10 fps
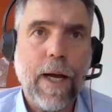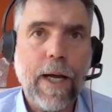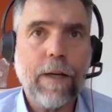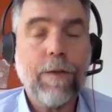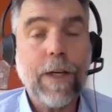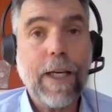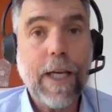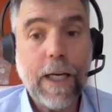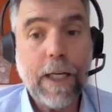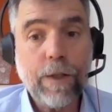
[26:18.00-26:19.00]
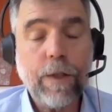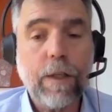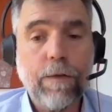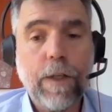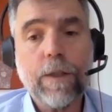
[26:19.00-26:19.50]
And if you're getting side
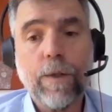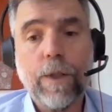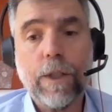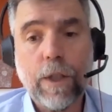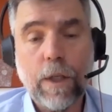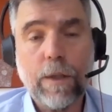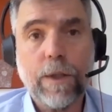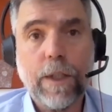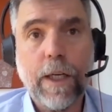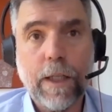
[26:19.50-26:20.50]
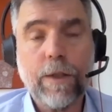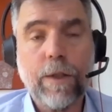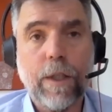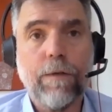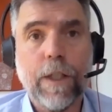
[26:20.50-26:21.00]
effects, or your child's getting
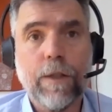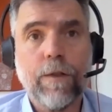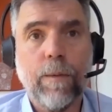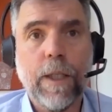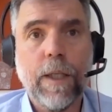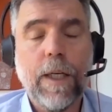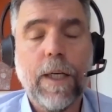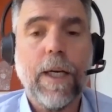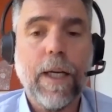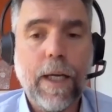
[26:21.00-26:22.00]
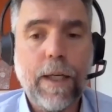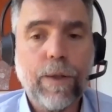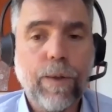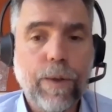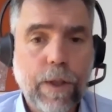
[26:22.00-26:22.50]
side effects from it, again,
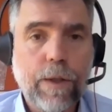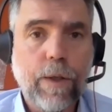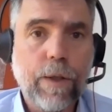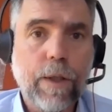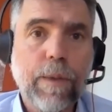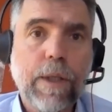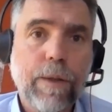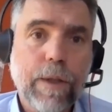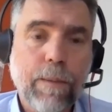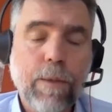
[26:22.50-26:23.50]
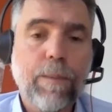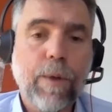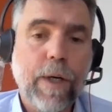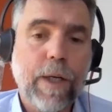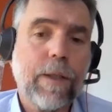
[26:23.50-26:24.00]
talk to your doctor, because there might be
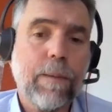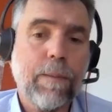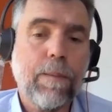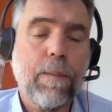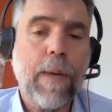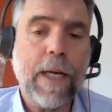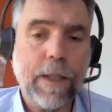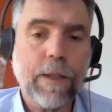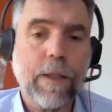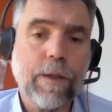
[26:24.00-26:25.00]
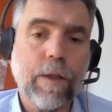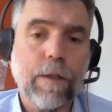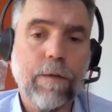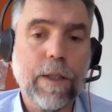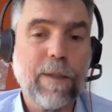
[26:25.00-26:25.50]
ways to manage those side
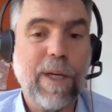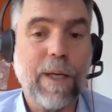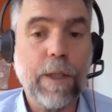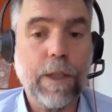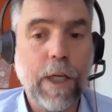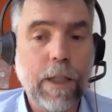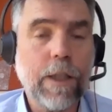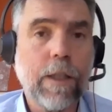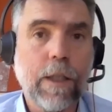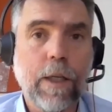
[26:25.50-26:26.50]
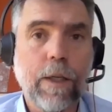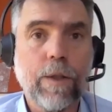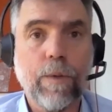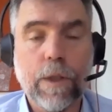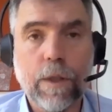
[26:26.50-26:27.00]
effects, maybe changing the
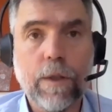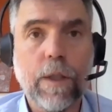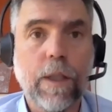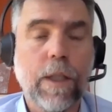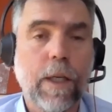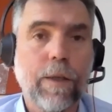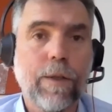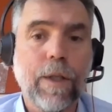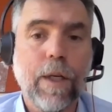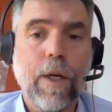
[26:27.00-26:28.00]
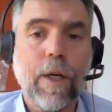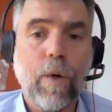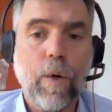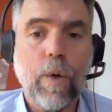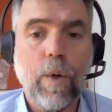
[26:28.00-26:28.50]
dose, reducing the dose,
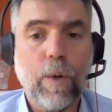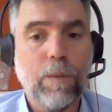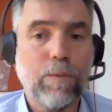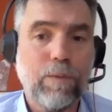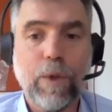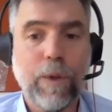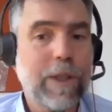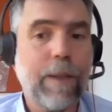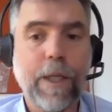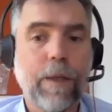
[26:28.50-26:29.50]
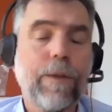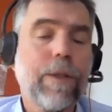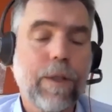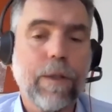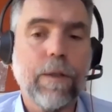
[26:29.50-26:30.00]
or doing something else
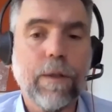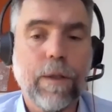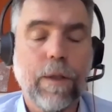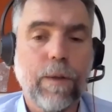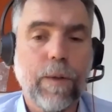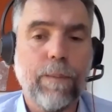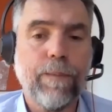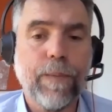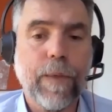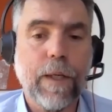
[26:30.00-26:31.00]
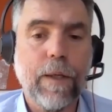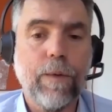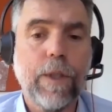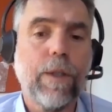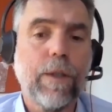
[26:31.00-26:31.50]
to
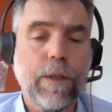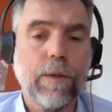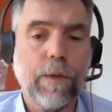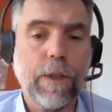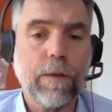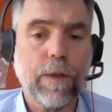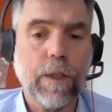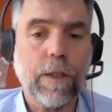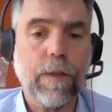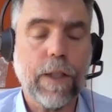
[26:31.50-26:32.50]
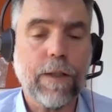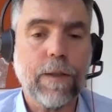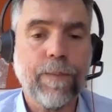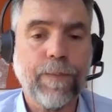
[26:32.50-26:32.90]
reduce the risk of side effects.